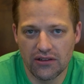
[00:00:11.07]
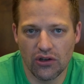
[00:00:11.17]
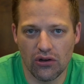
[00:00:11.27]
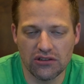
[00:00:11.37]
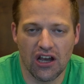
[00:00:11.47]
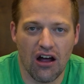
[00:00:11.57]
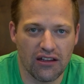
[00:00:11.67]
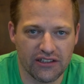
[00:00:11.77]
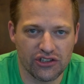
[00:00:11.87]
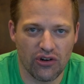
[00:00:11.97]
cold
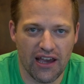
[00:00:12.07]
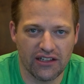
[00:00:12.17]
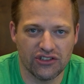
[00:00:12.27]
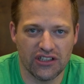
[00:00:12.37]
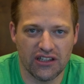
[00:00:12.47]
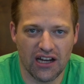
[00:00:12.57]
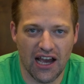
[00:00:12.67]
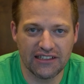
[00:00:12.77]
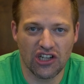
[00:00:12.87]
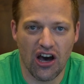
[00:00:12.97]
calling strategy that
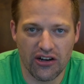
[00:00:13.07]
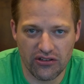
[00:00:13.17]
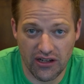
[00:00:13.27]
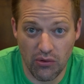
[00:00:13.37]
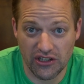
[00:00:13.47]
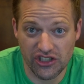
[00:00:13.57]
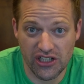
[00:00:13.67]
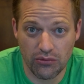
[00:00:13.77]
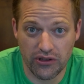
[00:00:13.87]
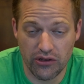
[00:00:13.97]
I taught her that I want to
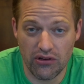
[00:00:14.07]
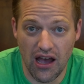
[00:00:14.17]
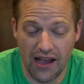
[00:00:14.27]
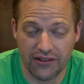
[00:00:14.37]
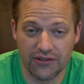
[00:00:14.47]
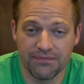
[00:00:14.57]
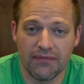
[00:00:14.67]
share with you guys.